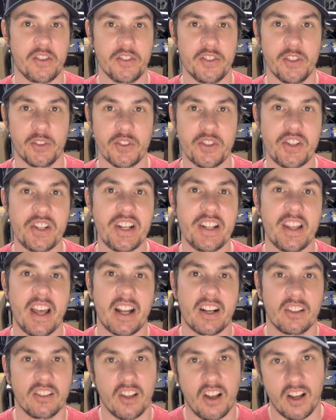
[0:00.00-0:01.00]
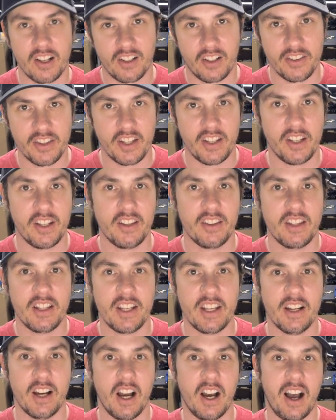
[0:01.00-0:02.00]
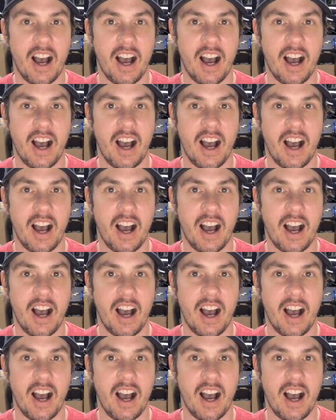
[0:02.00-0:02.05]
You'll see that a lot on the